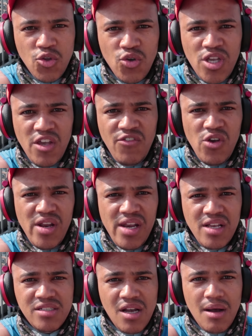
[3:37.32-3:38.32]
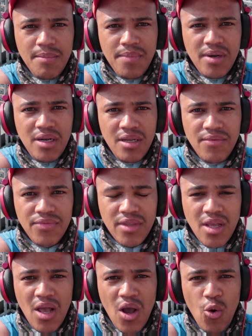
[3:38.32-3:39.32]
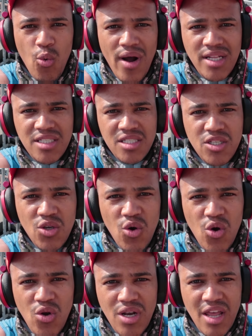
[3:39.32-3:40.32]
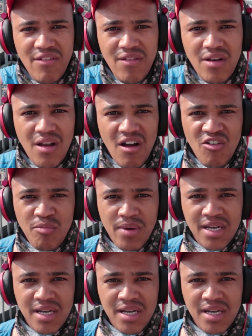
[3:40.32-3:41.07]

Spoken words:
To give you an example, what's your level of